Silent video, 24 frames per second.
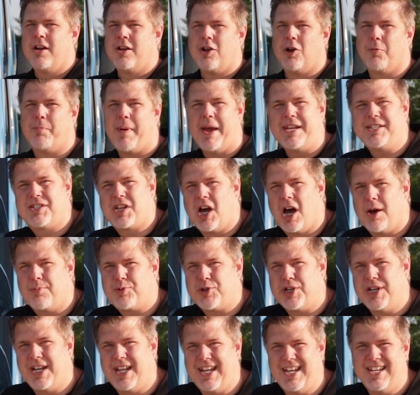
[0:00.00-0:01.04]
Your base
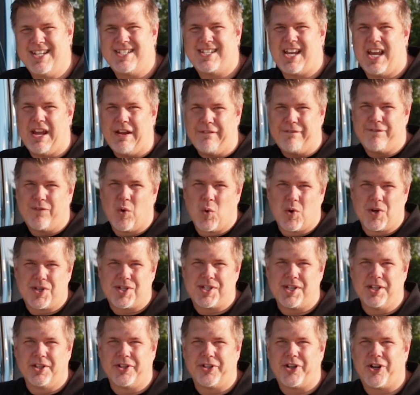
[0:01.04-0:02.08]
option is a four
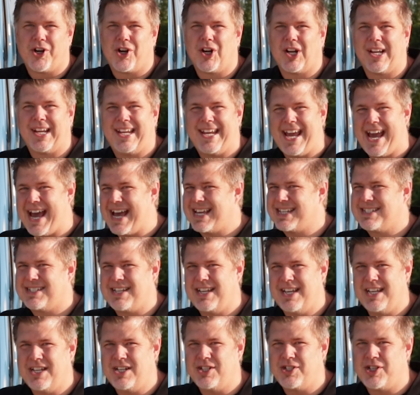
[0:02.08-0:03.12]
cylinder gas
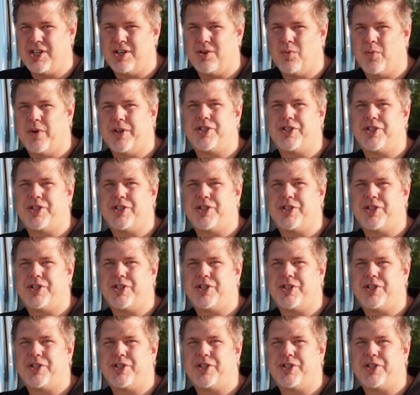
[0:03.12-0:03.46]
engine,